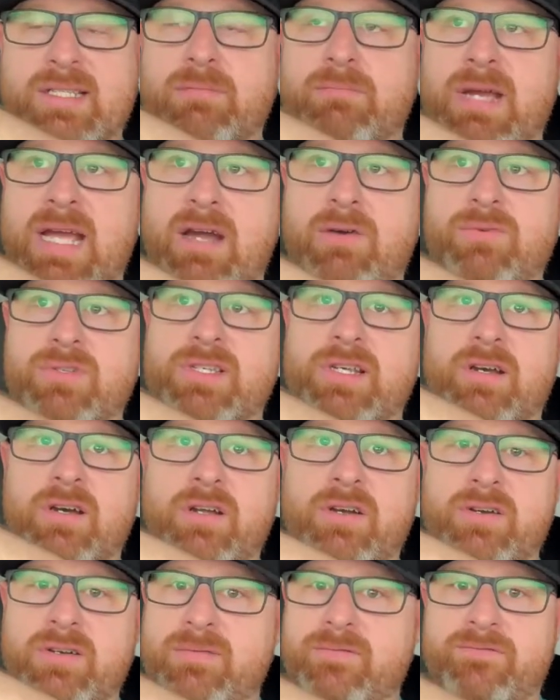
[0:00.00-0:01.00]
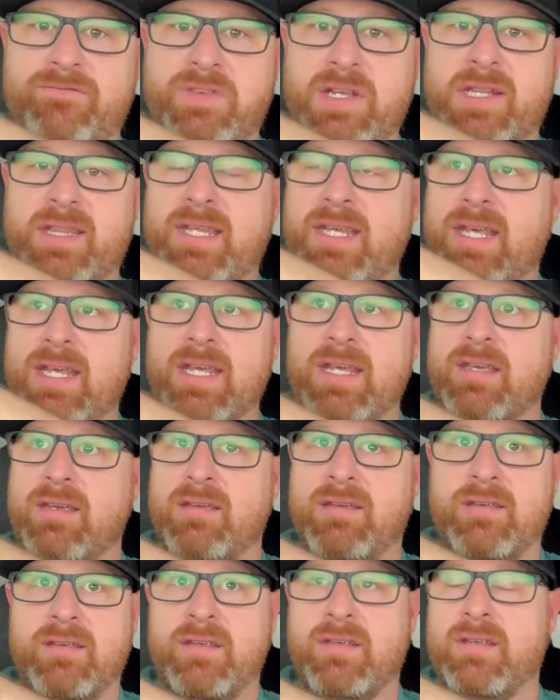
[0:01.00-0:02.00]
The mount was 150.
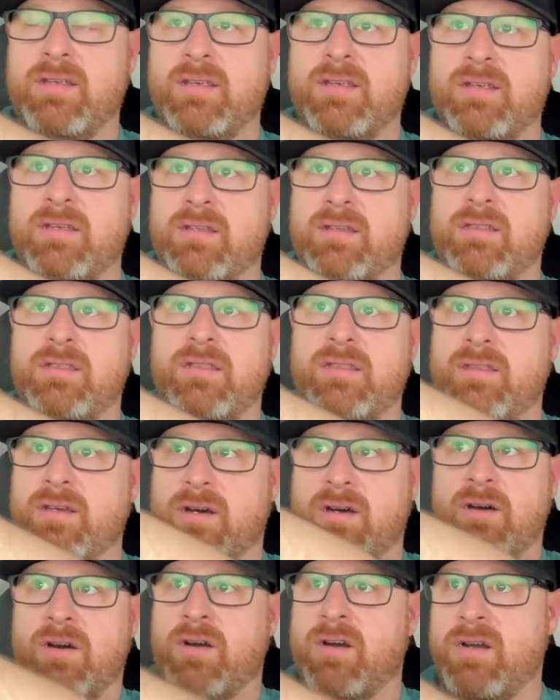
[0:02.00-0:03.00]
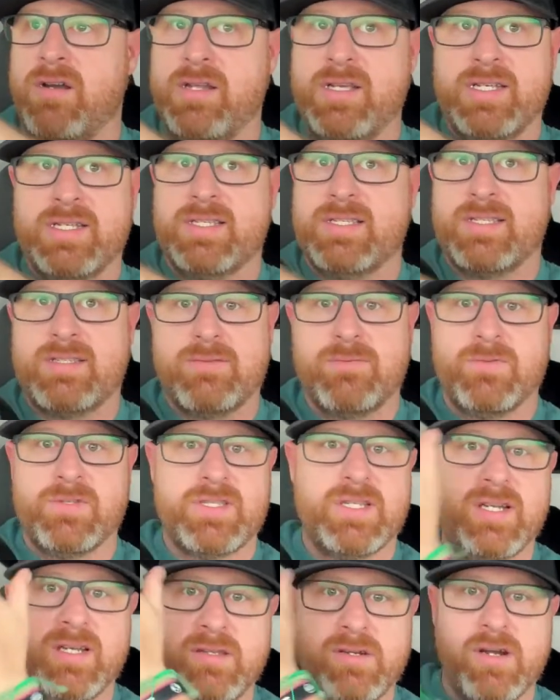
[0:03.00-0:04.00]
The harness was
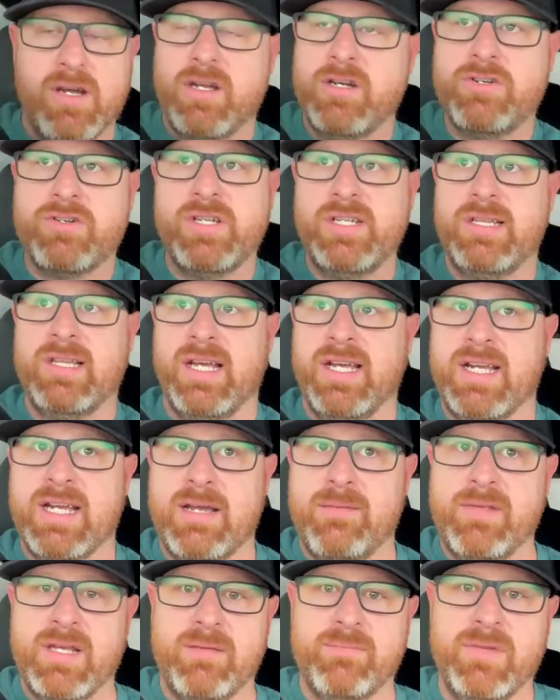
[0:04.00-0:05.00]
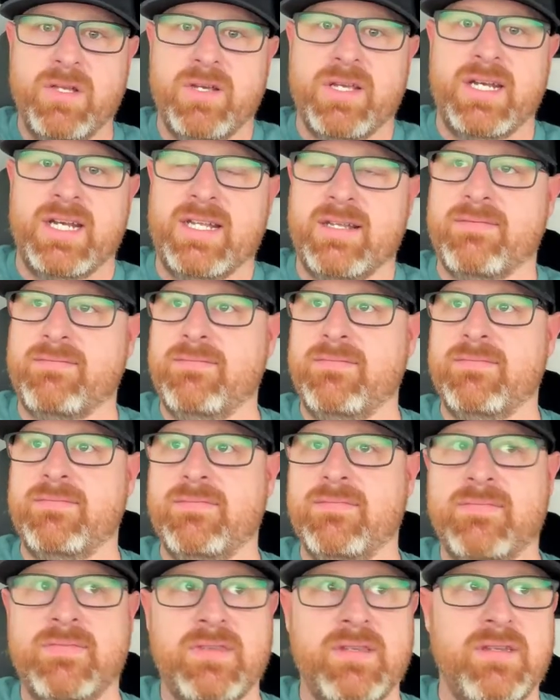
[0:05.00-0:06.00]
another 100. Like I'm looking at,
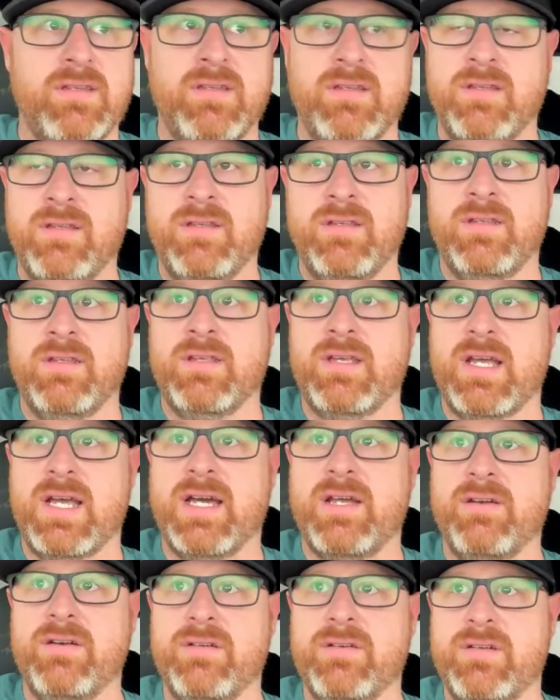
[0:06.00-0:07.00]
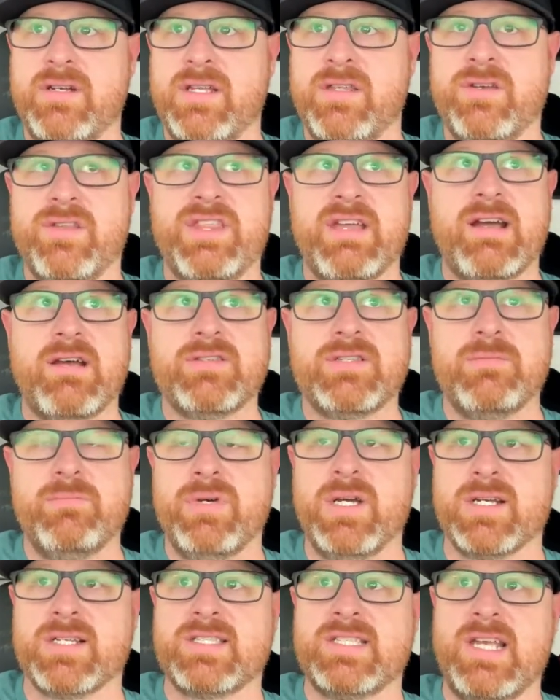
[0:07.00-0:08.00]
I don't know, another $1,000,
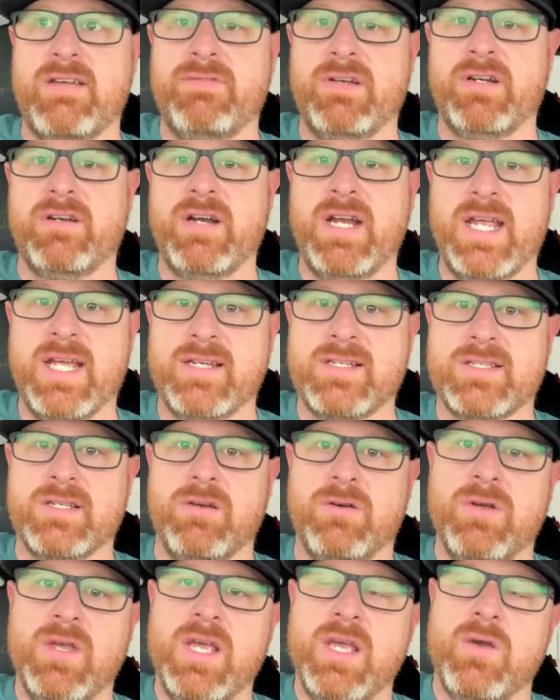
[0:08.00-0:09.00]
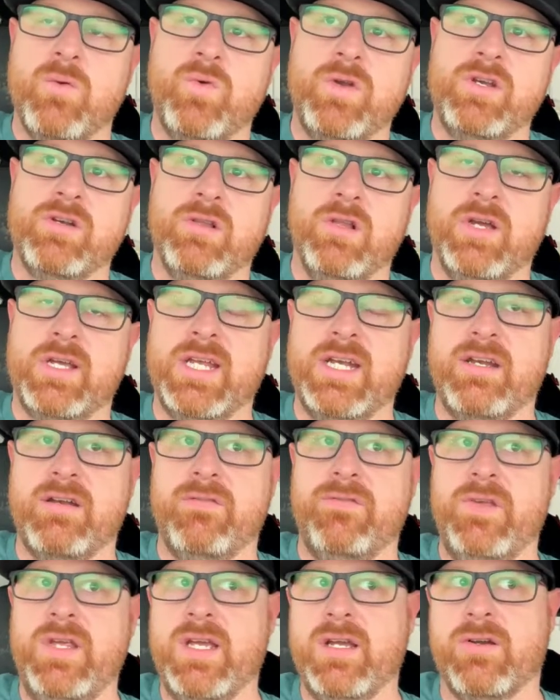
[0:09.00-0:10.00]
$7,000. So when you're looking at
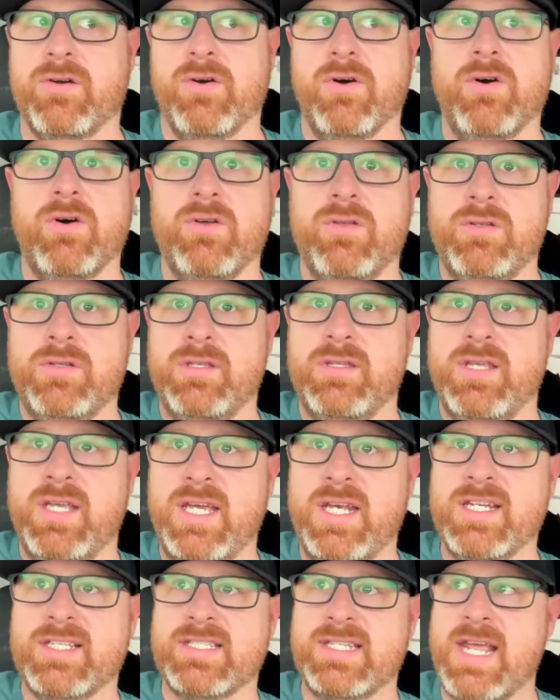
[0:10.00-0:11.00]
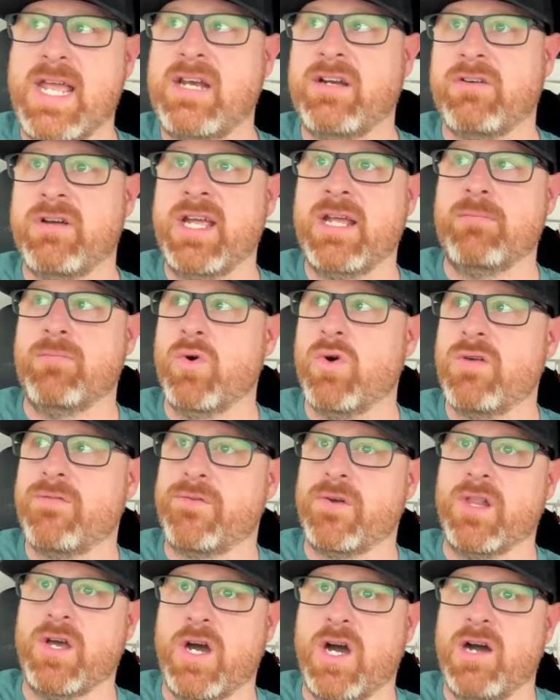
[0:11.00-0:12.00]
a vehicle and it's 10 grand more
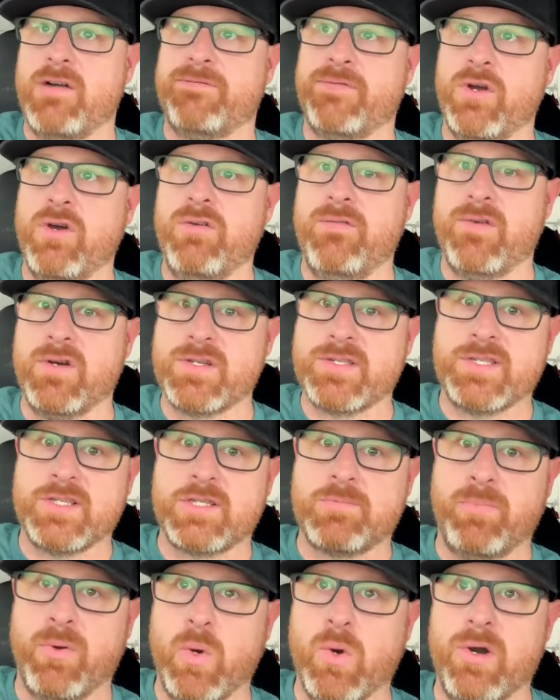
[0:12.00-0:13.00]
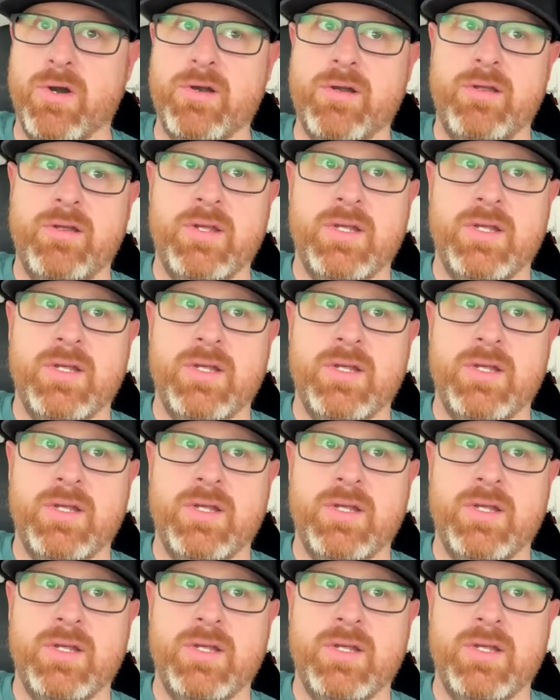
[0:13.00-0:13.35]
for the off-road versus the sport